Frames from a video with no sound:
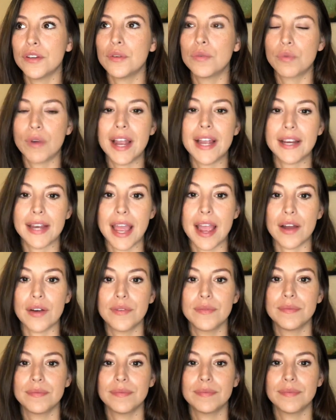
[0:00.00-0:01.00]
right now
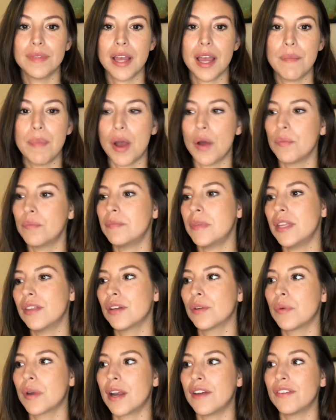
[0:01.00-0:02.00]
about either
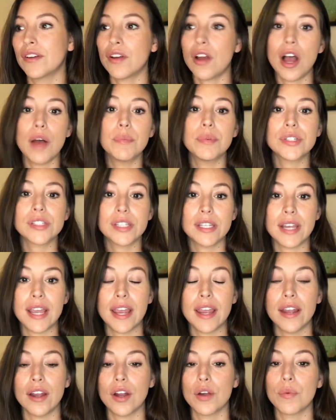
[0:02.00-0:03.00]
what I've accomplished
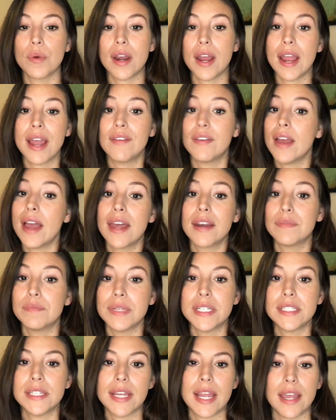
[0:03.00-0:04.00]
today or what I have ahead of me
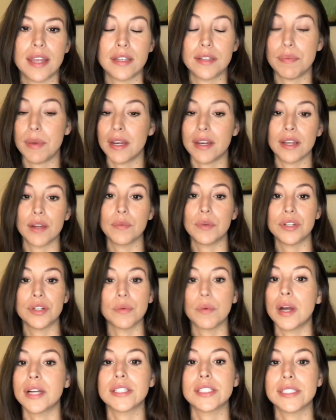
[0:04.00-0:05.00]
today, depending on when you're
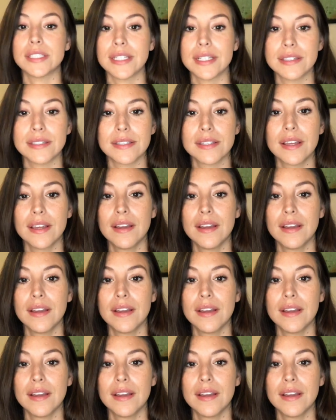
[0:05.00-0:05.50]
watching this?